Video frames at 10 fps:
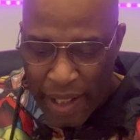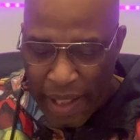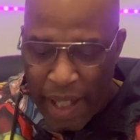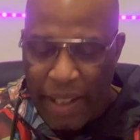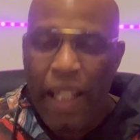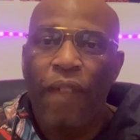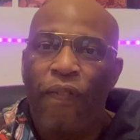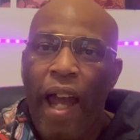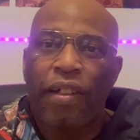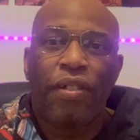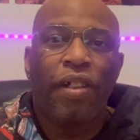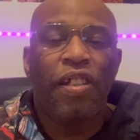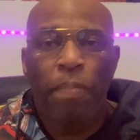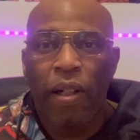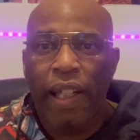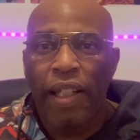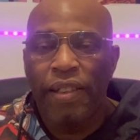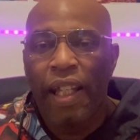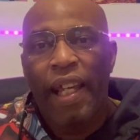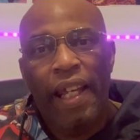Now, the key factor to this book
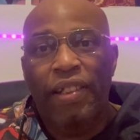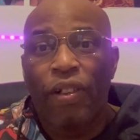is it's